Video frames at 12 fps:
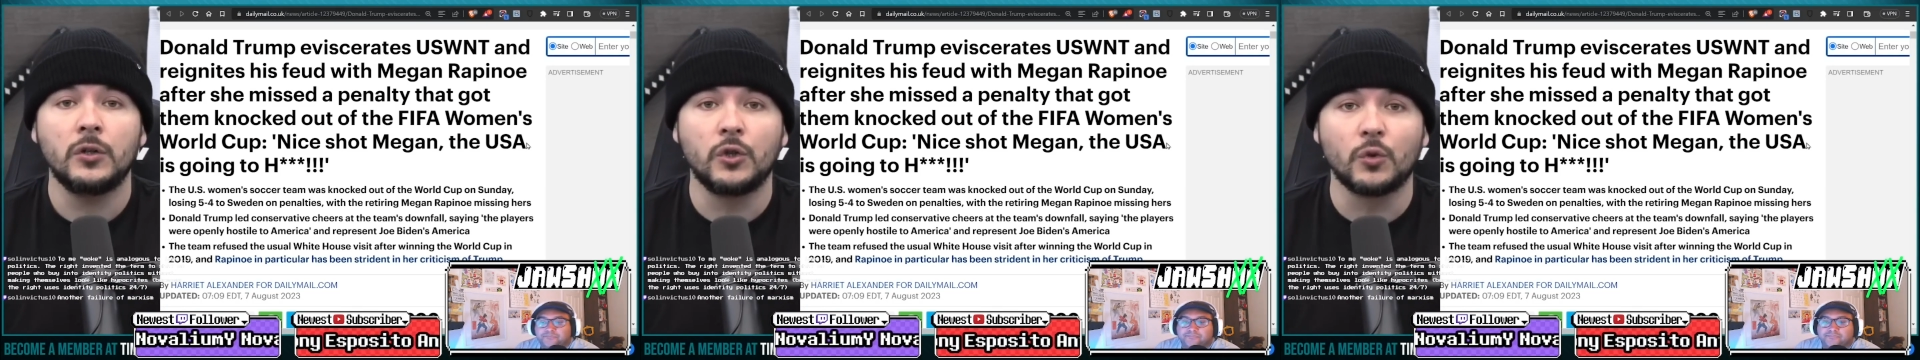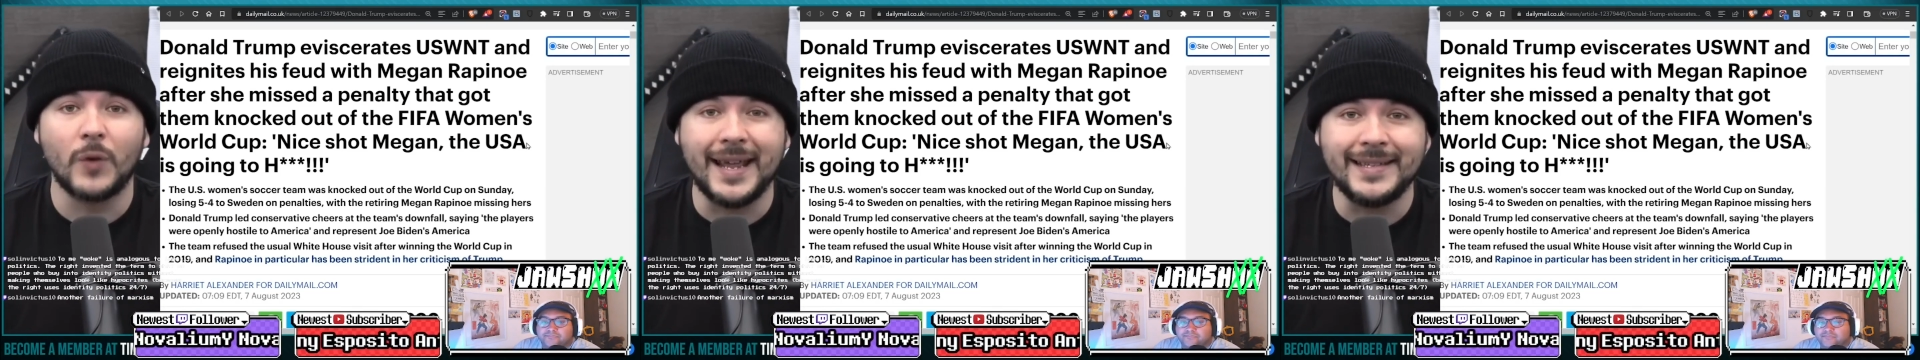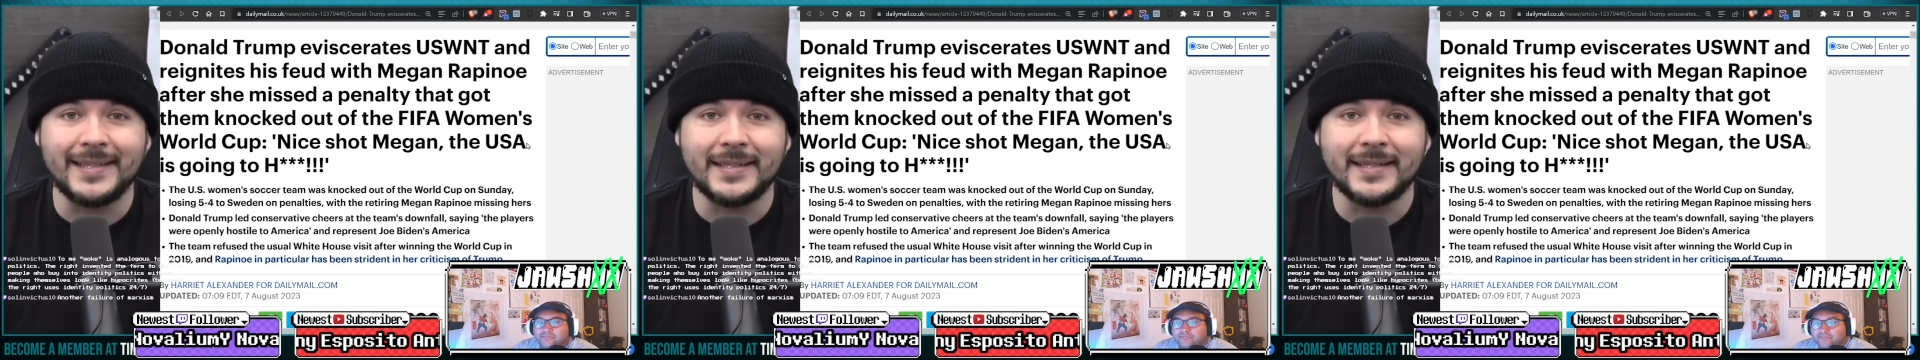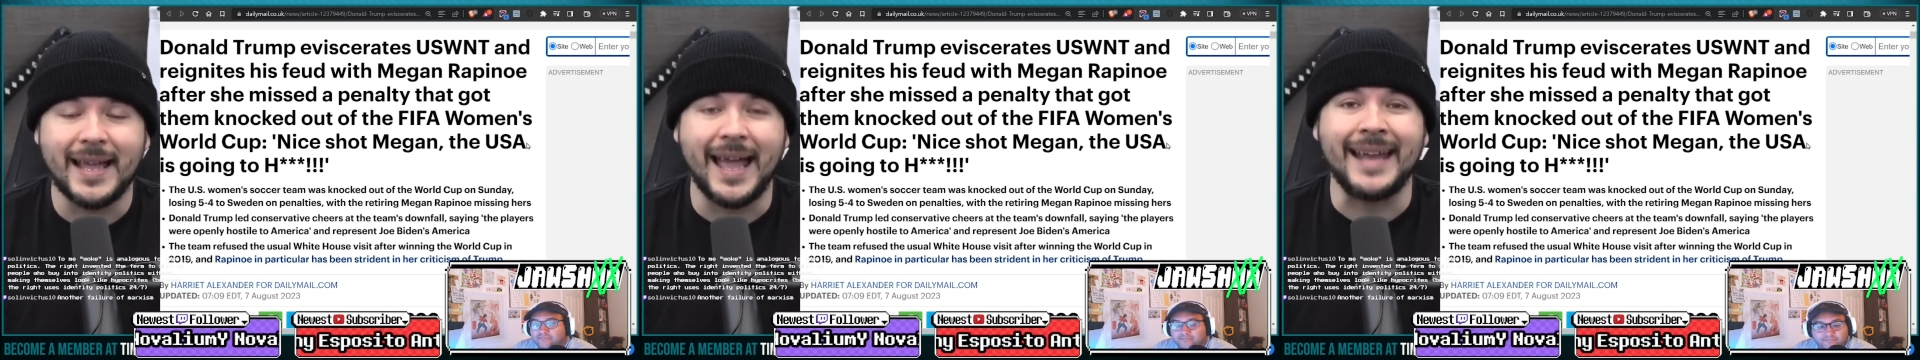
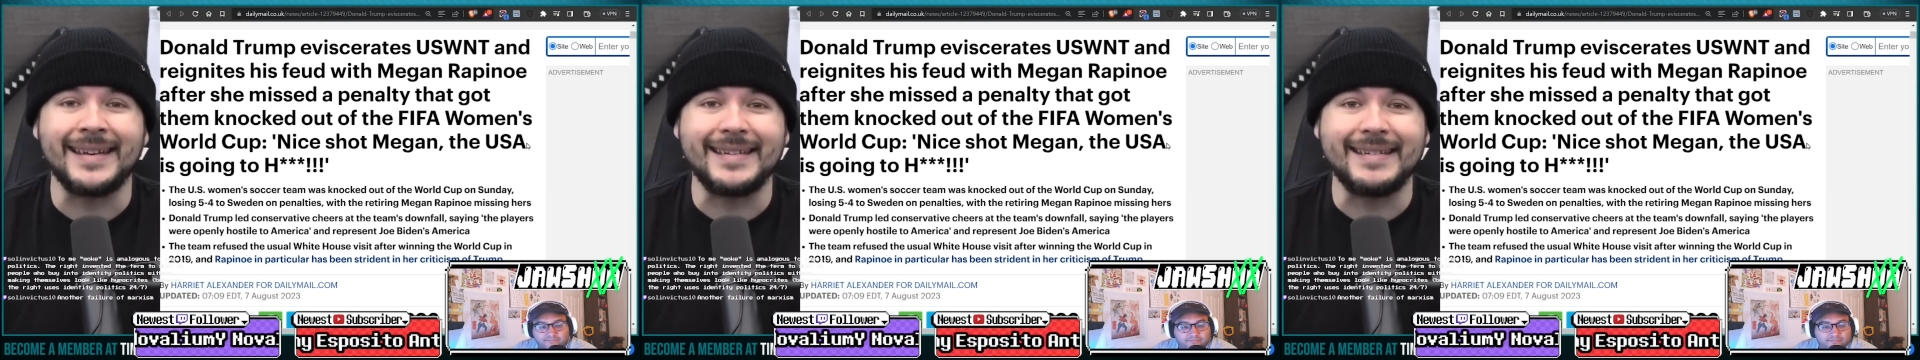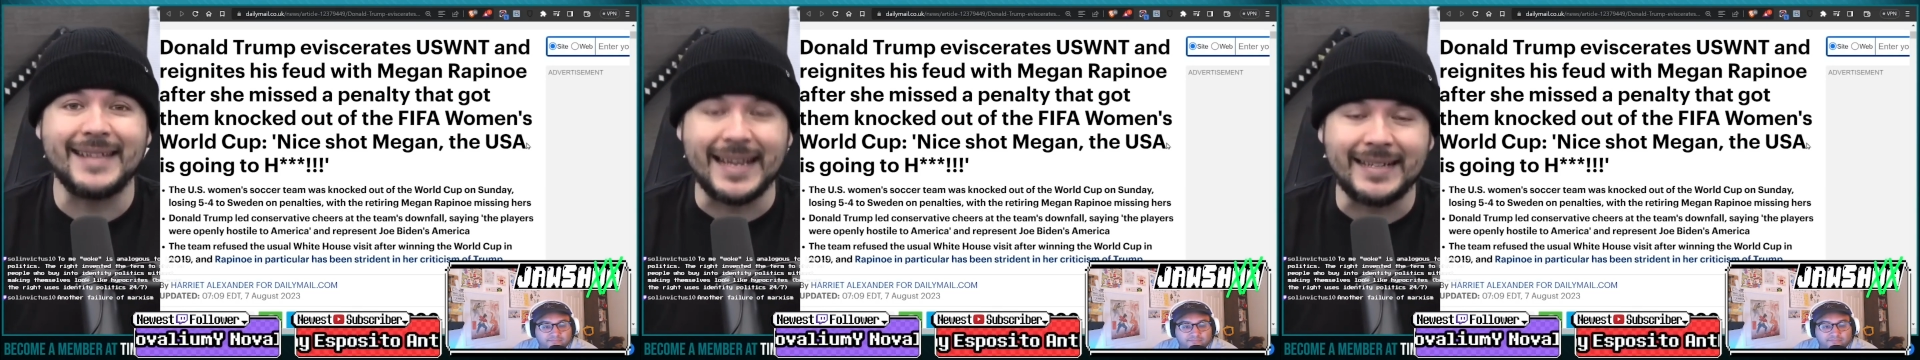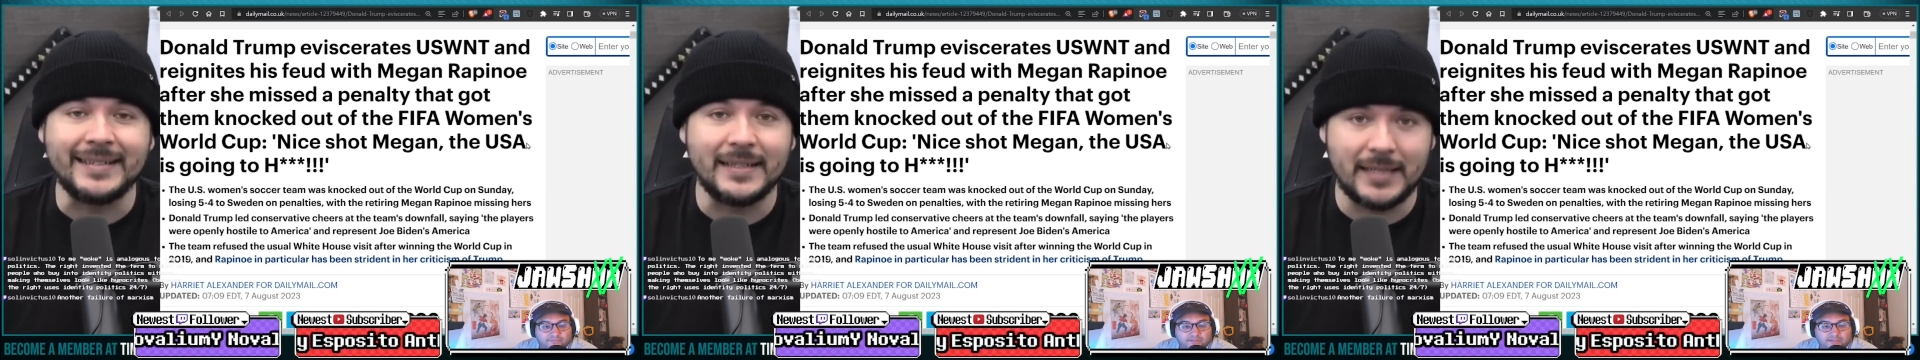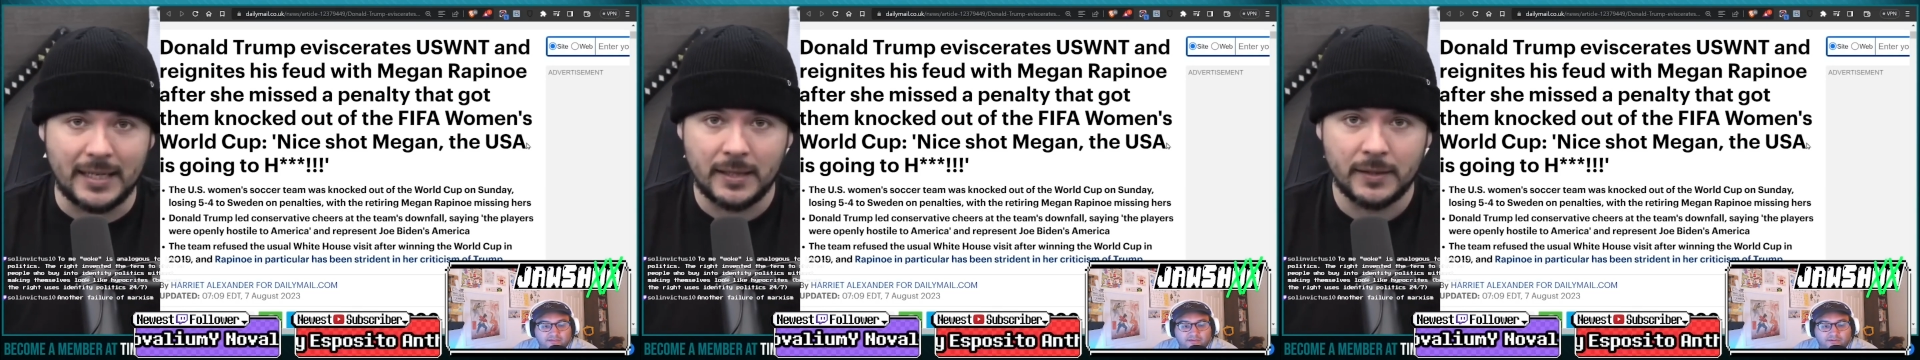grace, and dignity.